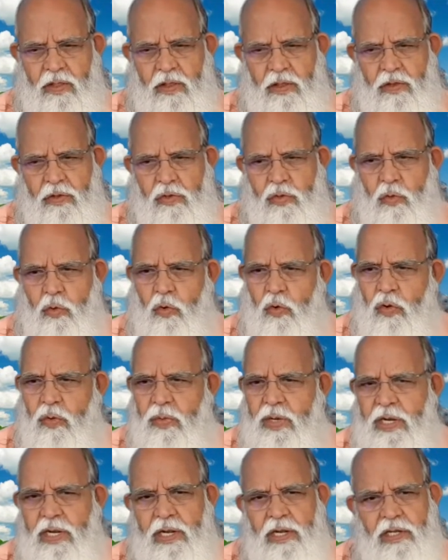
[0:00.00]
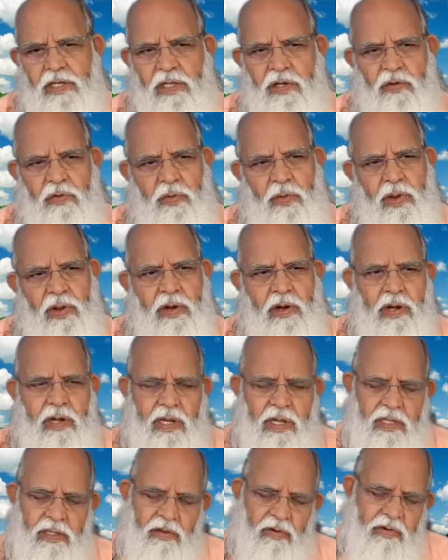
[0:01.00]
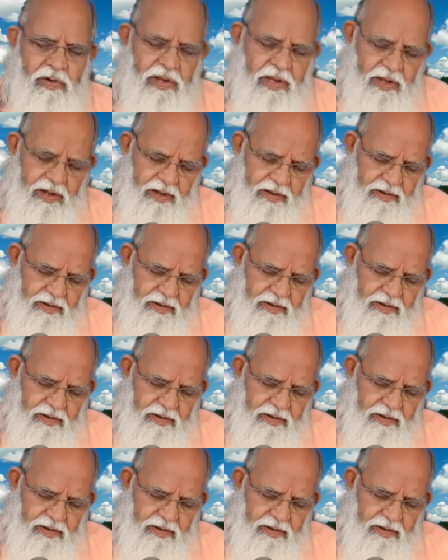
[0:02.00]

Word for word: So whole meditation will be cutting the onion.